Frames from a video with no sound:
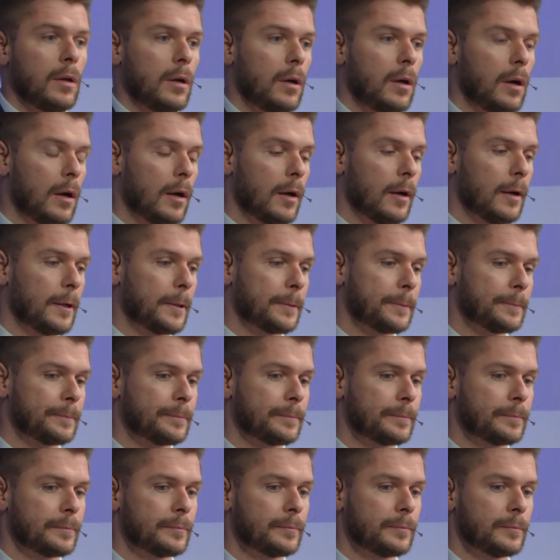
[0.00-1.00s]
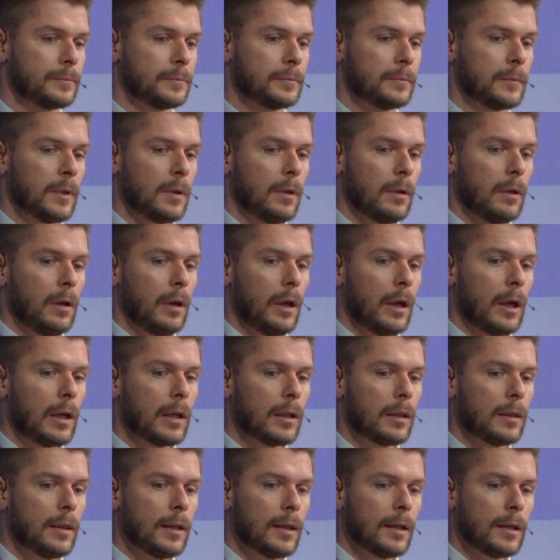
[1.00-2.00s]
and I
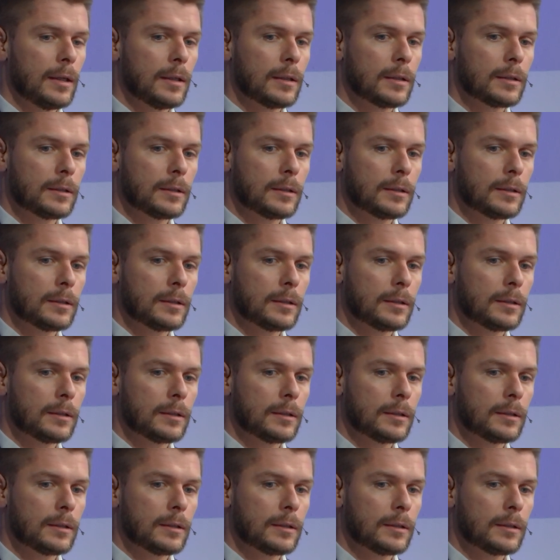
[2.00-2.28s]
think